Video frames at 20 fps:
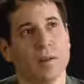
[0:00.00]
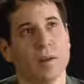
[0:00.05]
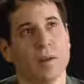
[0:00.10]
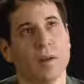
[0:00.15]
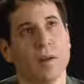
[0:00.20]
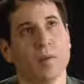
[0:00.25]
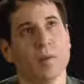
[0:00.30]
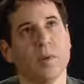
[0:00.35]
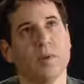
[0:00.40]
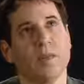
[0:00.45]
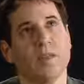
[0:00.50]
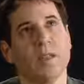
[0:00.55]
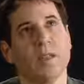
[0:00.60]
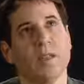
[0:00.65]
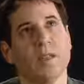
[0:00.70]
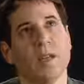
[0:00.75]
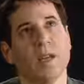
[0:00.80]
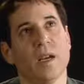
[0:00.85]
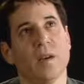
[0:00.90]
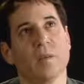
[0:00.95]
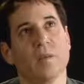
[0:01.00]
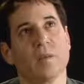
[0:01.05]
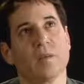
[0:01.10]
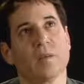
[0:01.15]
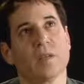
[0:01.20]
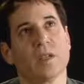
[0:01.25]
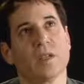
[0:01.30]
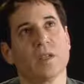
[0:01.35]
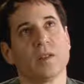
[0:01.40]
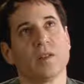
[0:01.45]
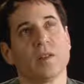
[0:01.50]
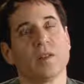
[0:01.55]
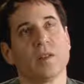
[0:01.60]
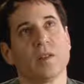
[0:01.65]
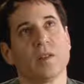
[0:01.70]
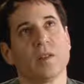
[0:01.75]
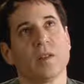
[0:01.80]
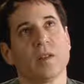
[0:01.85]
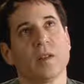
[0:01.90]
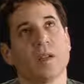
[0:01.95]
a couple of Ian Campbell's kids
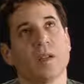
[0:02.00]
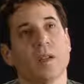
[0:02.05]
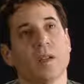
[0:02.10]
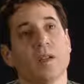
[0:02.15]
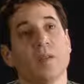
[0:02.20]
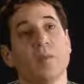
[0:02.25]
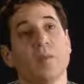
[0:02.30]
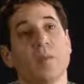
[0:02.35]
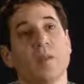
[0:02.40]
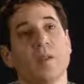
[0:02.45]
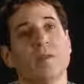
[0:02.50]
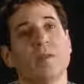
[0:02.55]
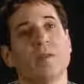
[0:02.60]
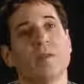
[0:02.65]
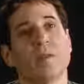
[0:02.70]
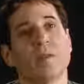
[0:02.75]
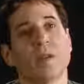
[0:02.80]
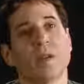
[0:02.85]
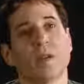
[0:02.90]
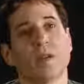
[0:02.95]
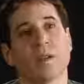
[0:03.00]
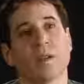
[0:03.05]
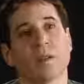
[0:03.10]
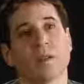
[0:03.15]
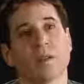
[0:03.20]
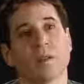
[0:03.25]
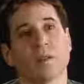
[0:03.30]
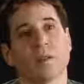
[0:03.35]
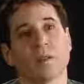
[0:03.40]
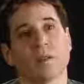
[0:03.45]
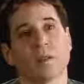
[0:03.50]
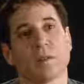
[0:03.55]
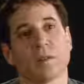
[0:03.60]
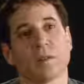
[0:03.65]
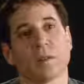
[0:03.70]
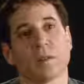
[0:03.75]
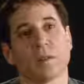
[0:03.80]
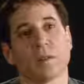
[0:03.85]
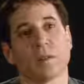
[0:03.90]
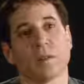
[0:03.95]
are in UB40.
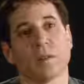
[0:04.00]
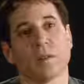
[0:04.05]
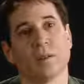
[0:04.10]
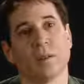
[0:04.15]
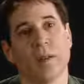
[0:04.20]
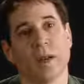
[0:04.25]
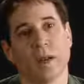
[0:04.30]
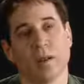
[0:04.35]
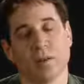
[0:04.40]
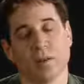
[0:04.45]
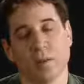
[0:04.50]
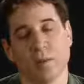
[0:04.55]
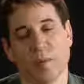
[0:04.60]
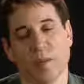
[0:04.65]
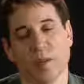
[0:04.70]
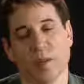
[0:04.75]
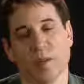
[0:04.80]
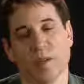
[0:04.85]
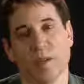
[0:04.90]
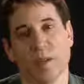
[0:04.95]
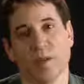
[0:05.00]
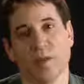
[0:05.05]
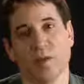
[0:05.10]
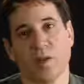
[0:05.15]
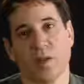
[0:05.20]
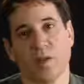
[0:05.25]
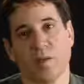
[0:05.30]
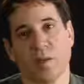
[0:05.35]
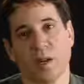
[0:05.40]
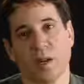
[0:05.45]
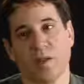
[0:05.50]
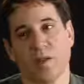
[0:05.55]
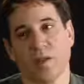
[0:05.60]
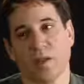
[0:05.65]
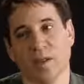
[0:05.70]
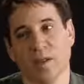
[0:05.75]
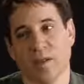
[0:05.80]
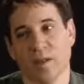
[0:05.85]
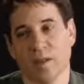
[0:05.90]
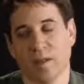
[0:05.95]
Now, so I mean, it's the next
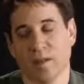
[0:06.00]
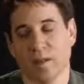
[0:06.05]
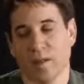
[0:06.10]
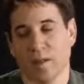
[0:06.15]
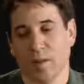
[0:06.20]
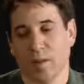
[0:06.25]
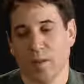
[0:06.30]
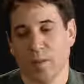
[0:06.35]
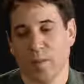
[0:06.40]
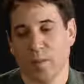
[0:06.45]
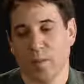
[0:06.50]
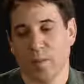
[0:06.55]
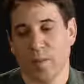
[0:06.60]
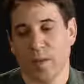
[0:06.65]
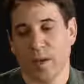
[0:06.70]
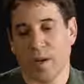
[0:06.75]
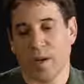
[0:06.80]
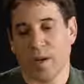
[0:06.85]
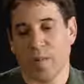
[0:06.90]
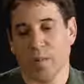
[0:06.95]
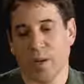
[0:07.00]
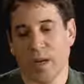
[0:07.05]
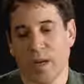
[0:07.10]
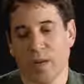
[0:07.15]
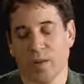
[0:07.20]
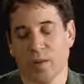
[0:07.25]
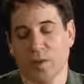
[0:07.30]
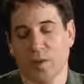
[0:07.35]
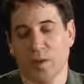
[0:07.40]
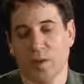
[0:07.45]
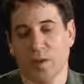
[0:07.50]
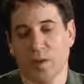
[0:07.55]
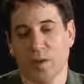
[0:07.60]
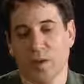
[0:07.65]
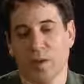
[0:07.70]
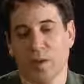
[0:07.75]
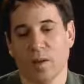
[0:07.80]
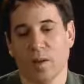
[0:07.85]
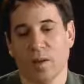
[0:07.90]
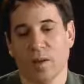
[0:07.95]
generation passing on.